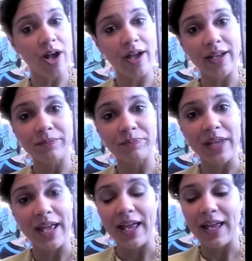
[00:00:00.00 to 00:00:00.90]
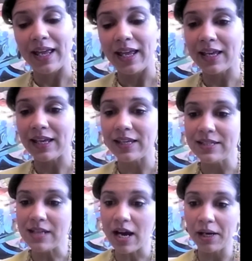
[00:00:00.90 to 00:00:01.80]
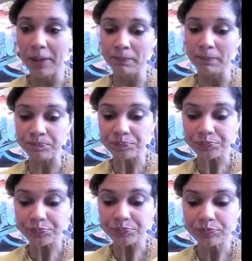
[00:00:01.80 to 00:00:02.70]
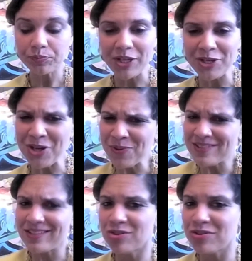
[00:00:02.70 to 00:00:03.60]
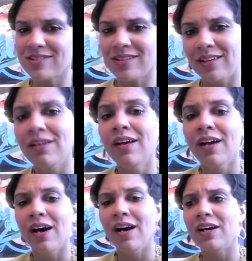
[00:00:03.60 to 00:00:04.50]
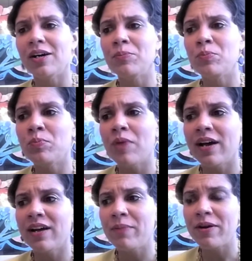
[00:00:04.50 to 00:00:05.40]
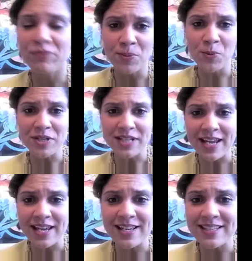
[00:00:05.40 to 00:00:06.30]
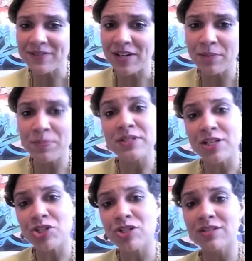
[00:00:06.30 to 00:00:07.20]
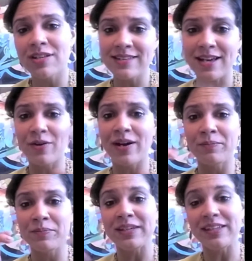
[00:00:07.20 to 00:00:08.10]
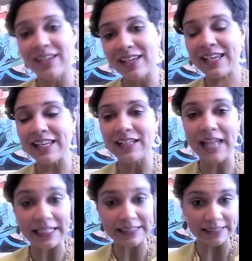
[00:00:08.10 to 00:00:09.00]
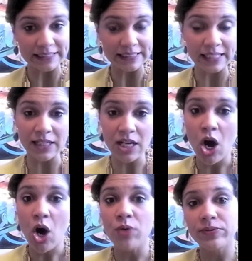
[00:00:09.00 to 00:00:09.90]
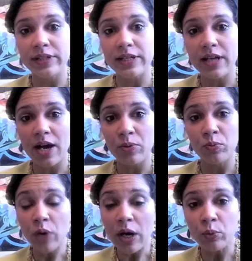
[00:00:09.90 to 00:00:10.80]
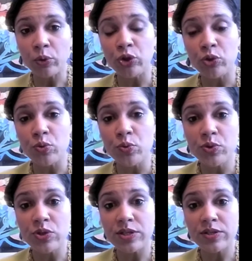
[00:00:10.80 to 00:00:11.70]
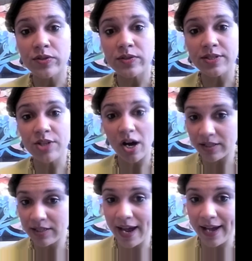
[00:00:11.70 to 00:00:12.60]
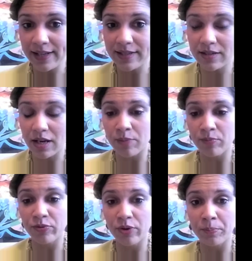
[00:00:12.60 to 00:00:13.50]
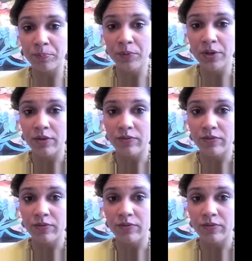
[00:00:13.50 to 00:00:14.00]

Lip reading: try. And it's interesting. I have about 4 more days. I've got a petition. That's how I'm get elected, and hopefully I will use these contacts from